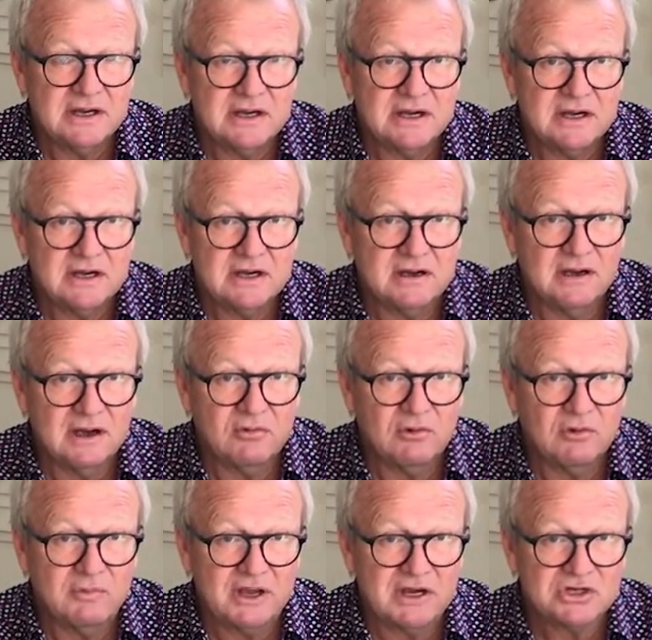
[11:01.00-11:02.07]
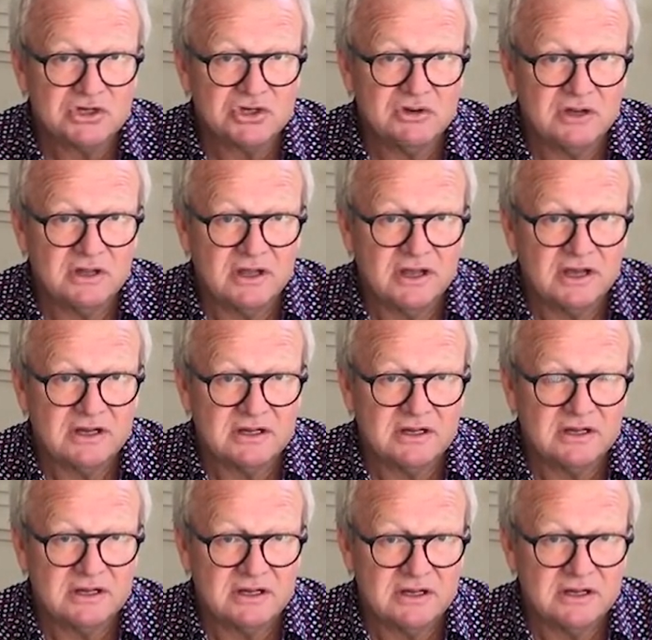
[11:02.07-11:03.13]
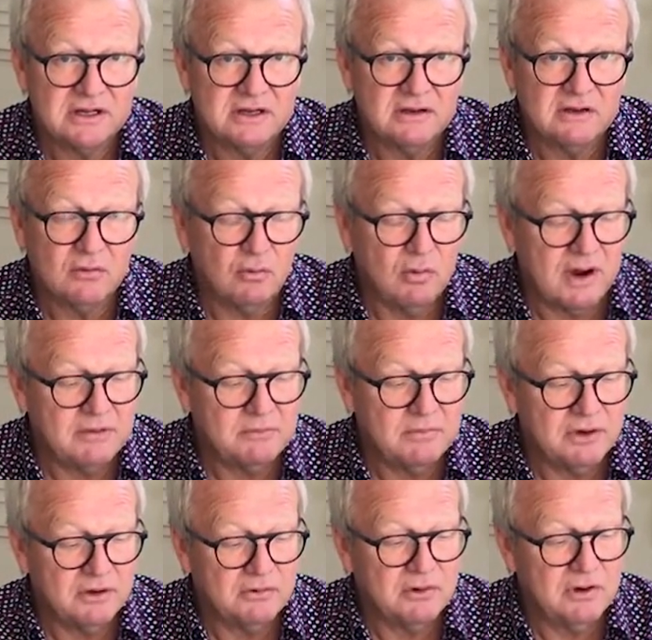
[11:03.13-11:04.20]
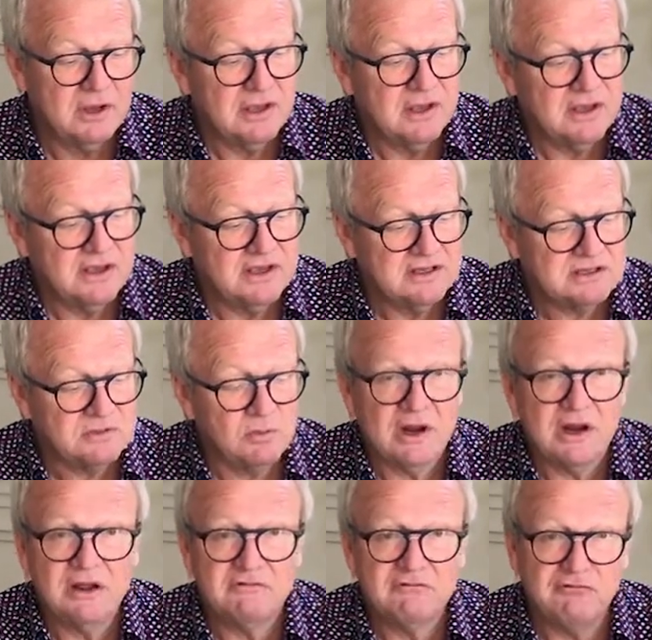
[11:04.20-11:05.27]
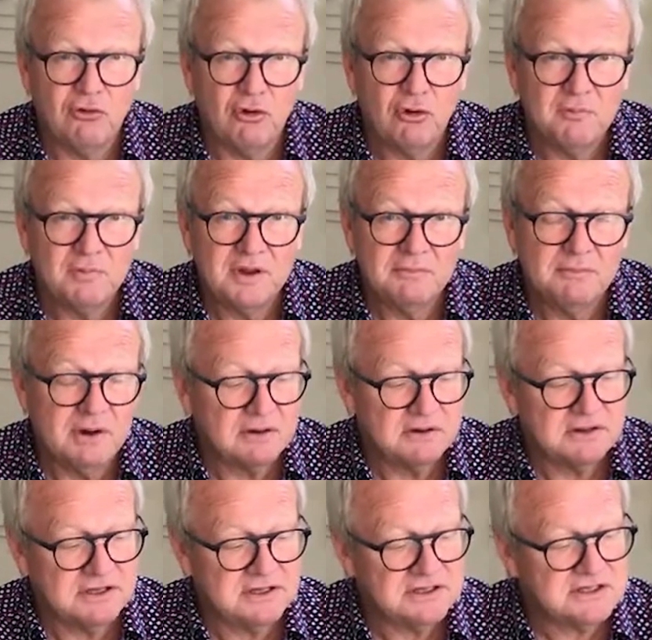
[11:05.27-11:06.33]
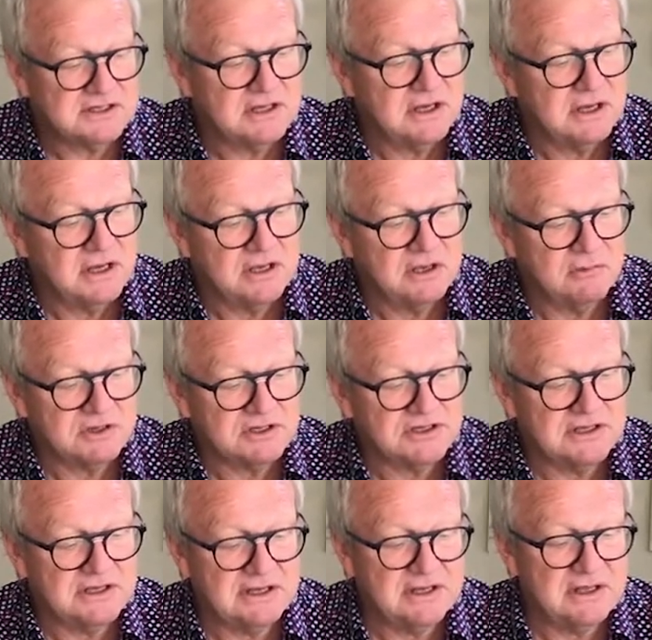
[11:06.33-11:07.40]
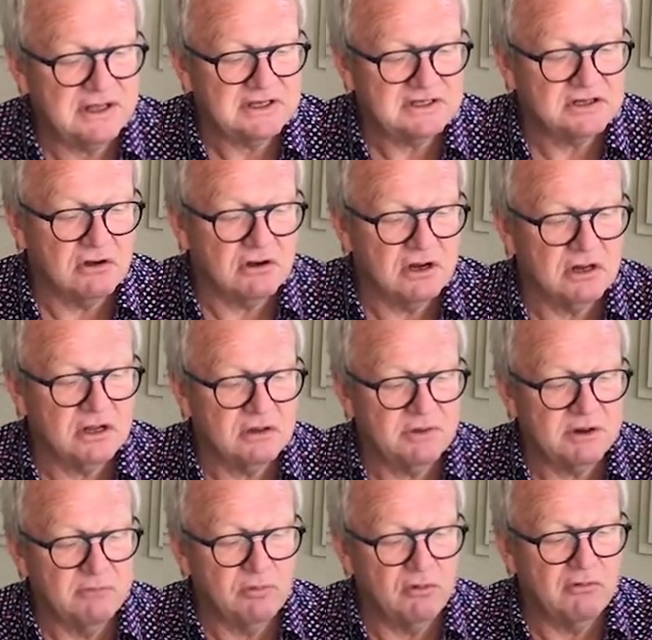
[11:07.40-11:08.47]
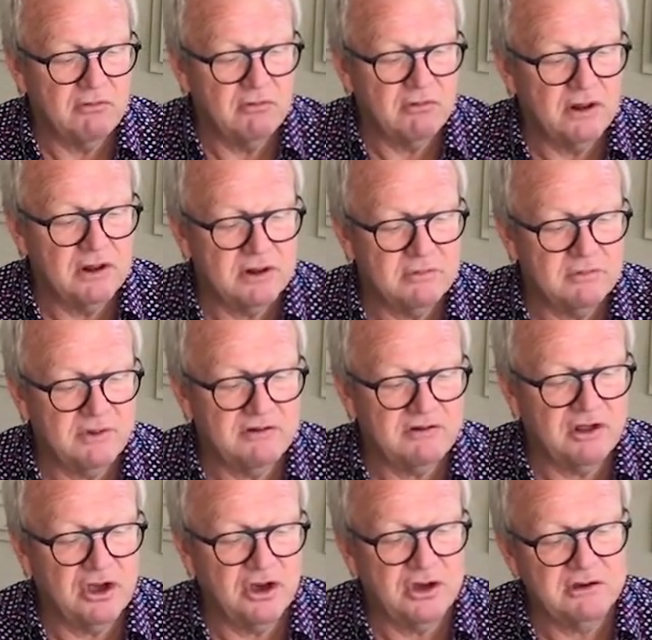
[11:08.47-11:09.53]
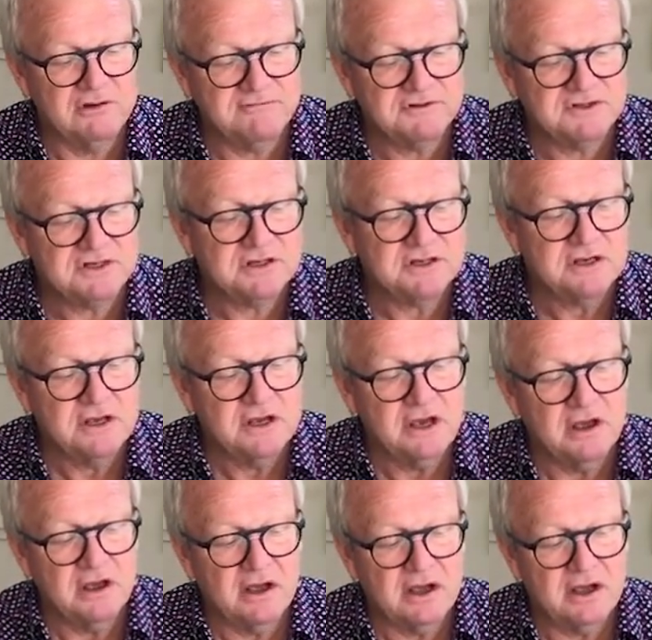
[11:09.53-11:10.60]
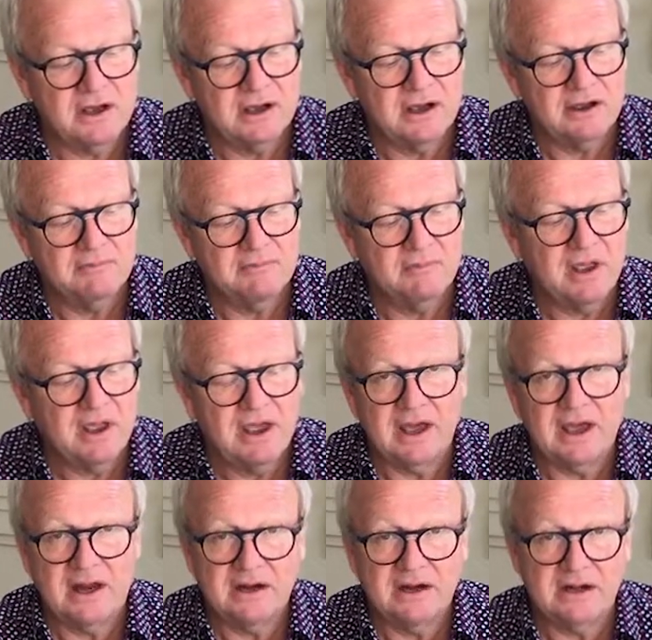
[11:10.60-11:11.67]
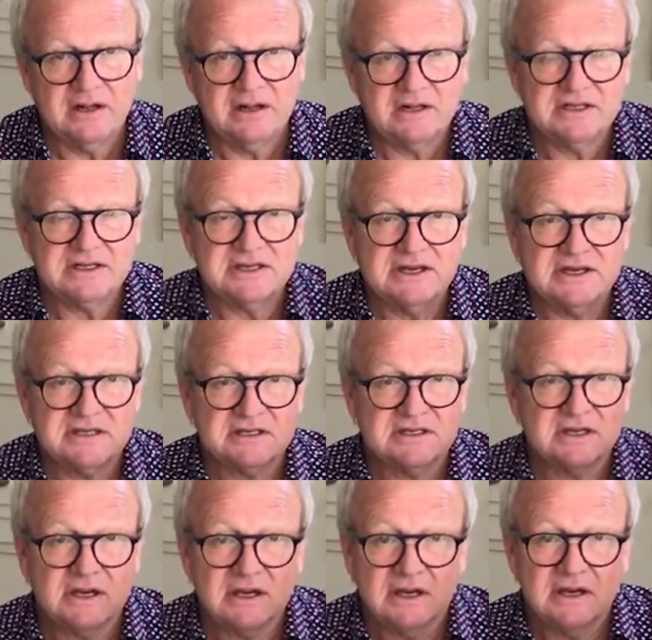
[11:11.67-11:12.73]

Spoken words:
I will make sure that Winebow is well informed about this. You would see it's got a little bit more, little bit curves, and it says